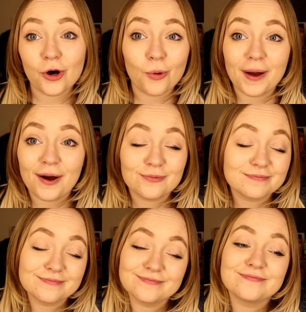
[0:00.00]
about
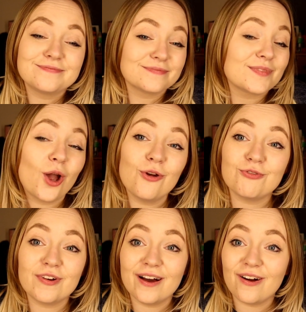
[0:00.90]

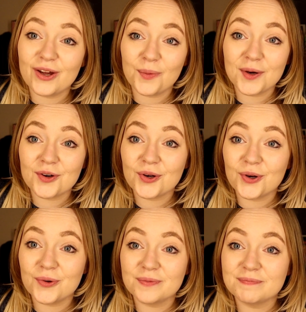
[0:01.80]
hopefully our little
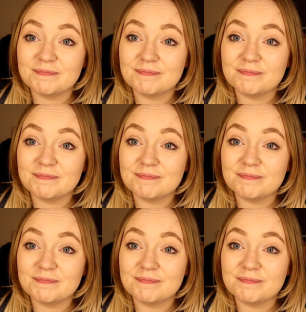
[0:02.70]
miracle.